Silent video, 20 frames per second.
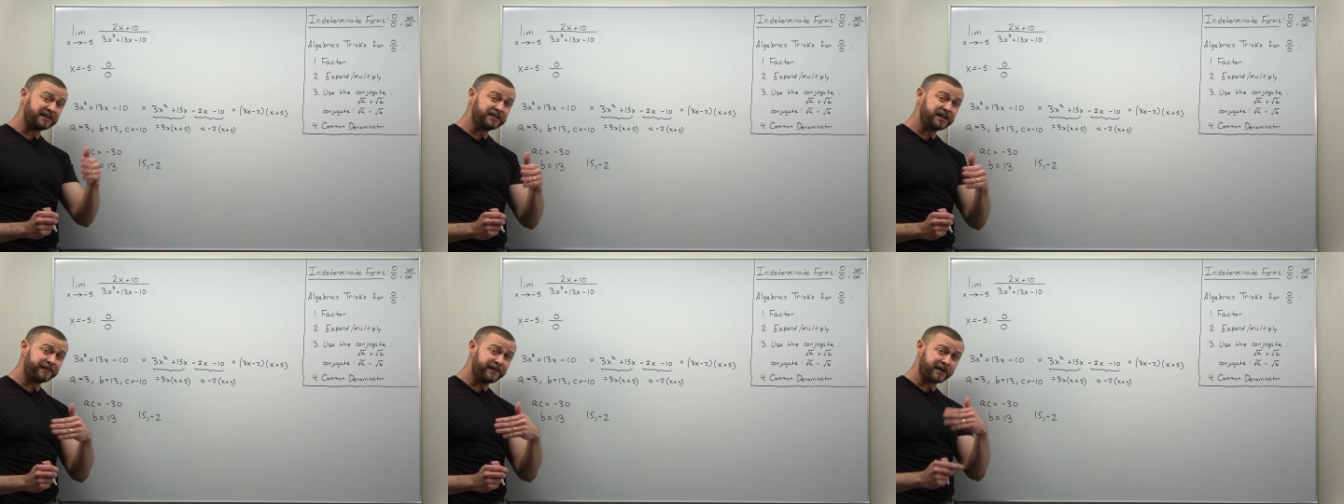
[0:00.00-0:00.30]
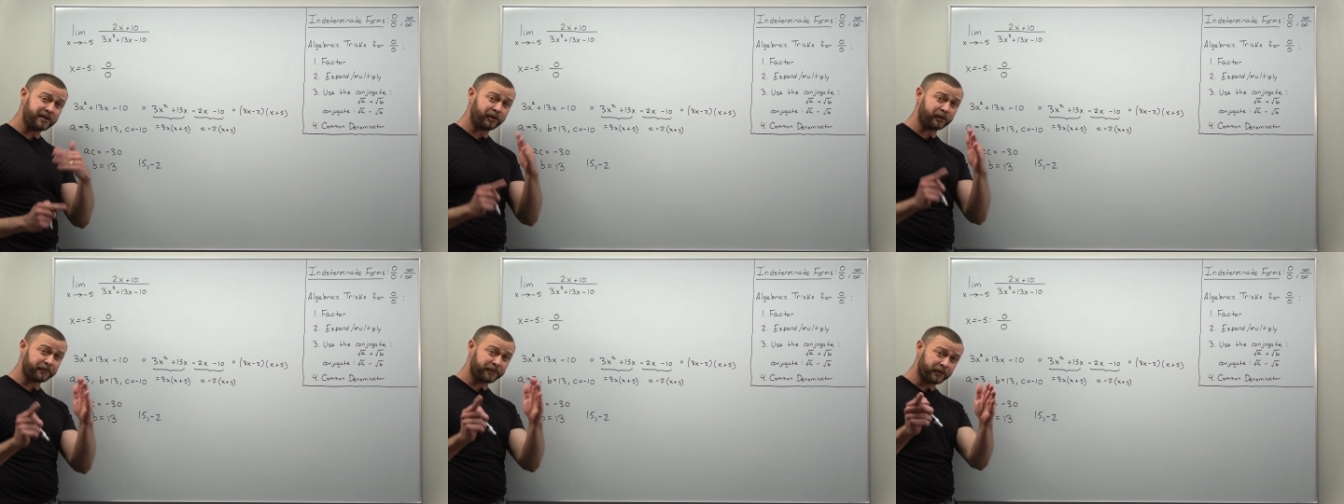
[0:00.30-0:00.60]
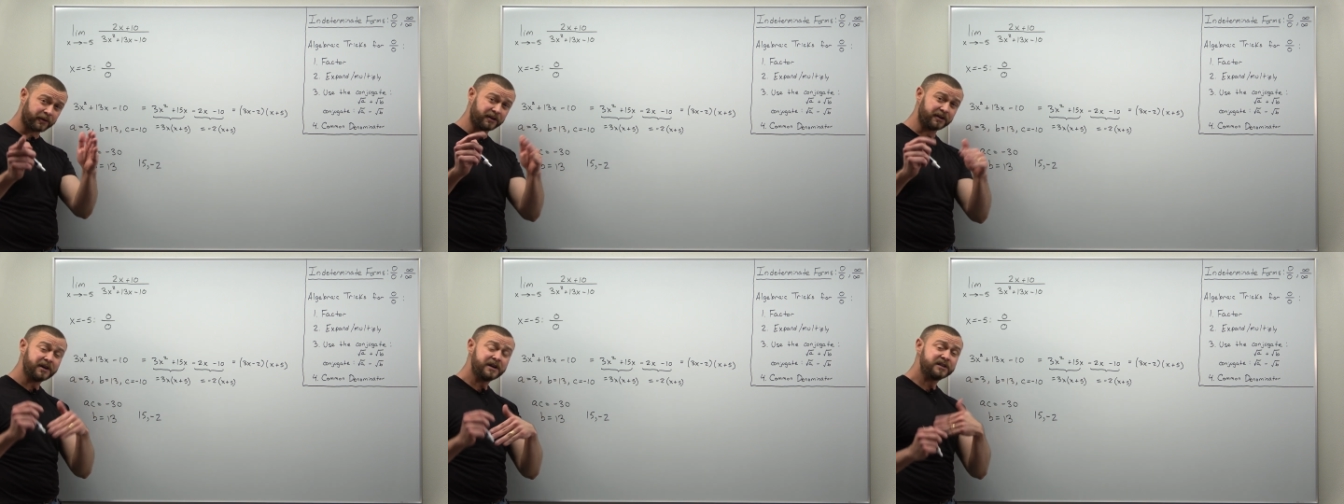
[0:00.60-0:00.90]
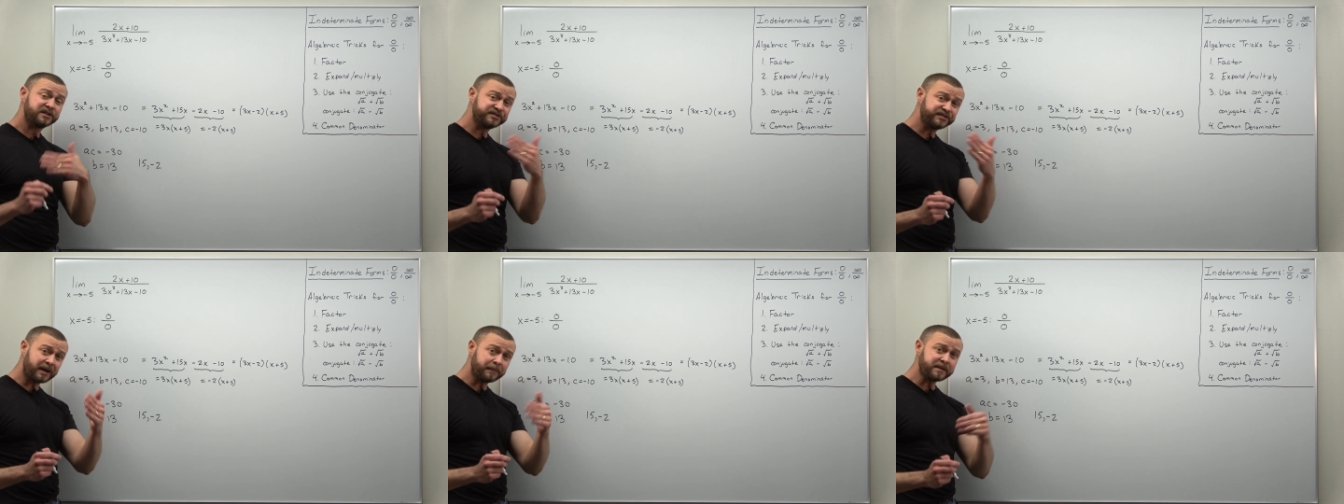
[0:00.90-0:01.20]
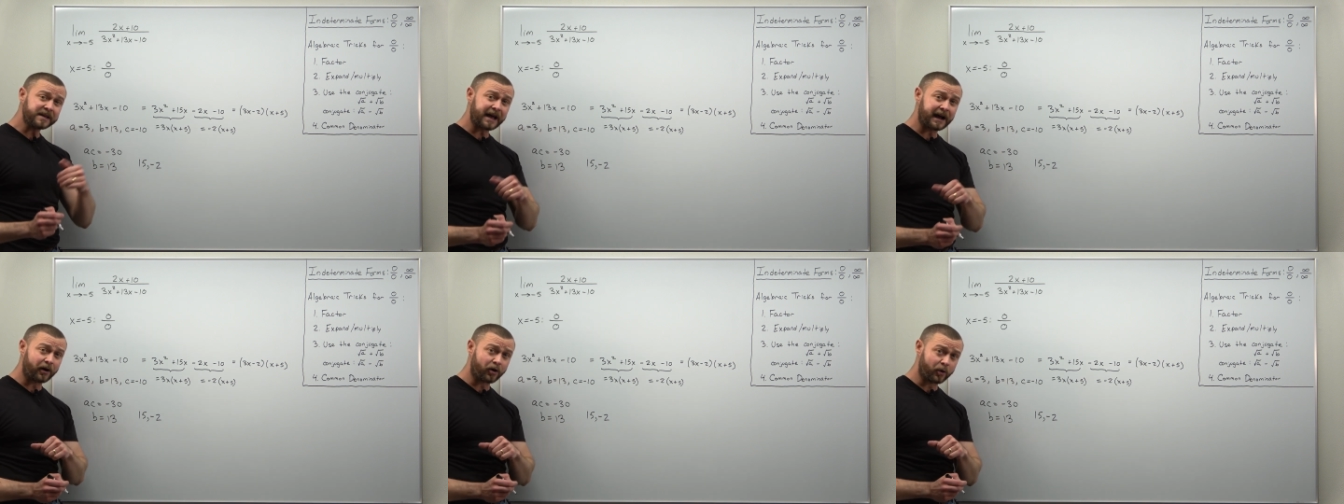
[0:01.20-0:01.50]
difficult for some
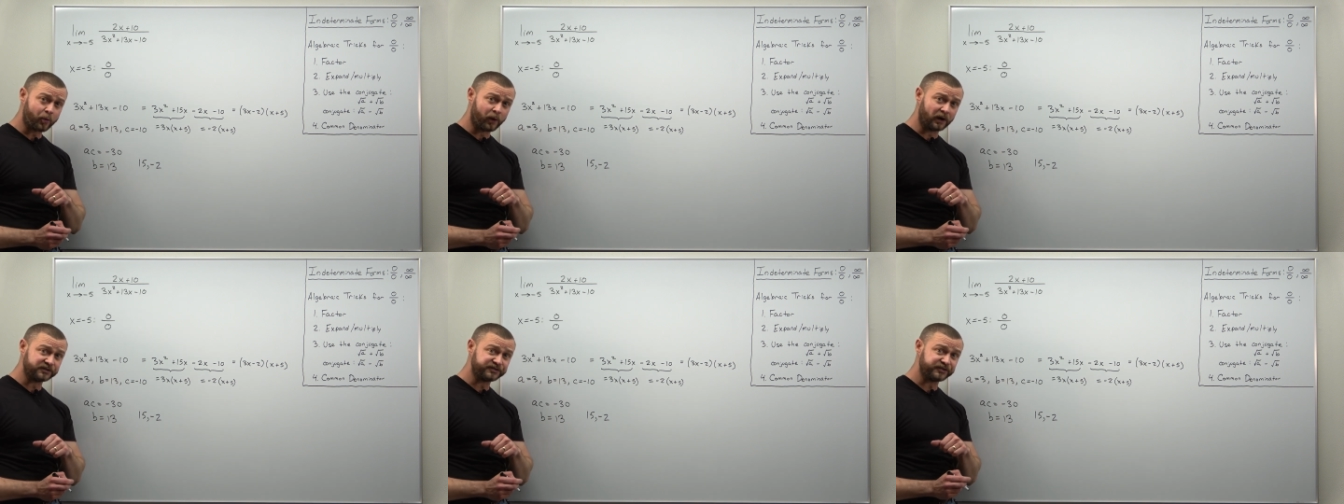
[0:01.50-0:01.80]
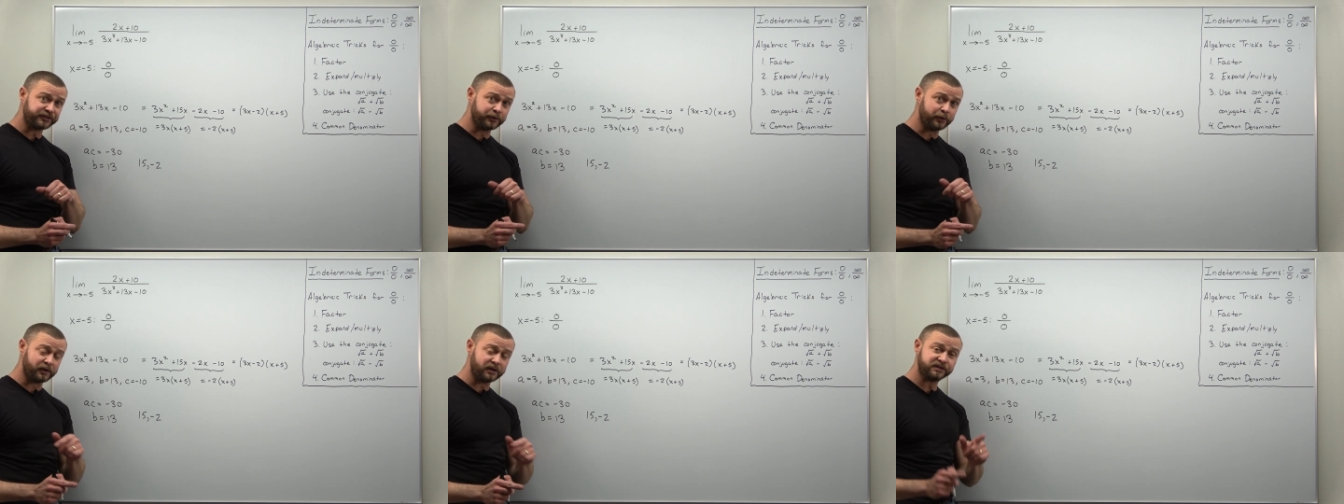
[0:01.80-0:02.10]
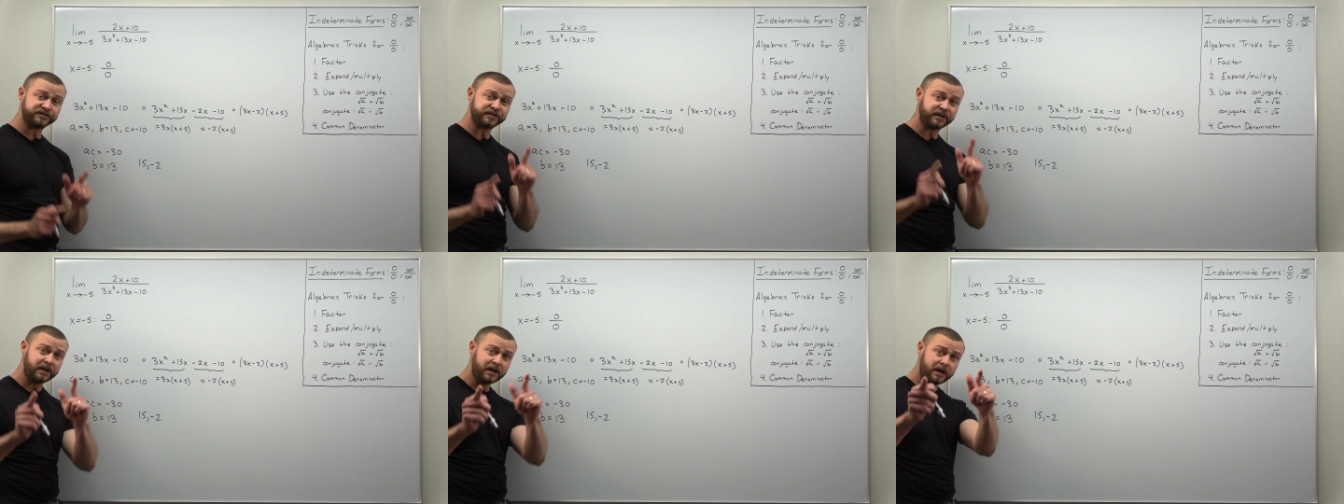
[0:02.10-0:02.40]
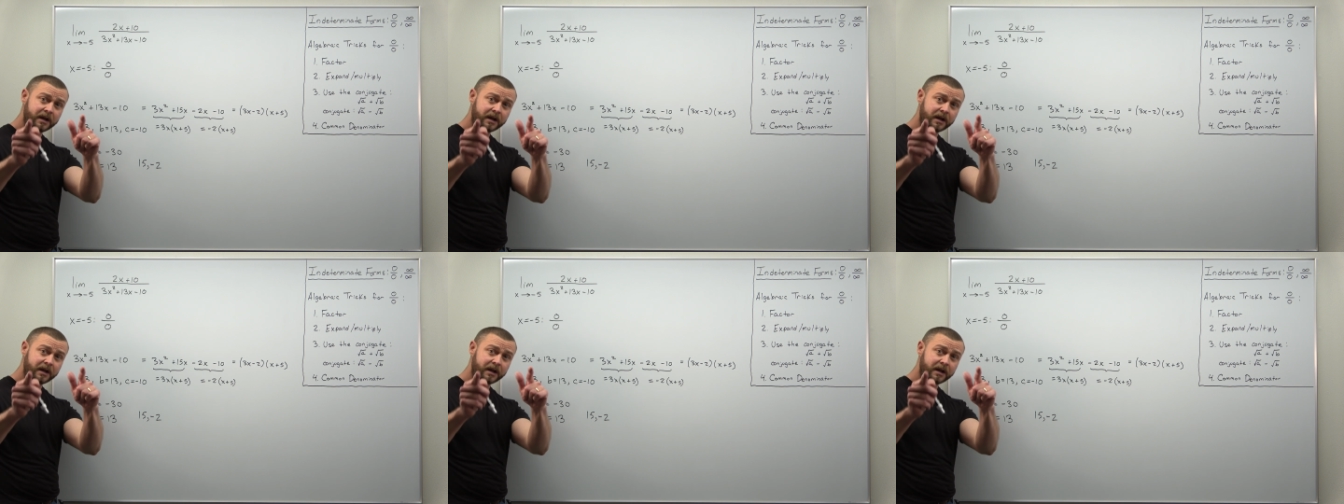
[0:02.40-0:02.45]
Calc 1 students,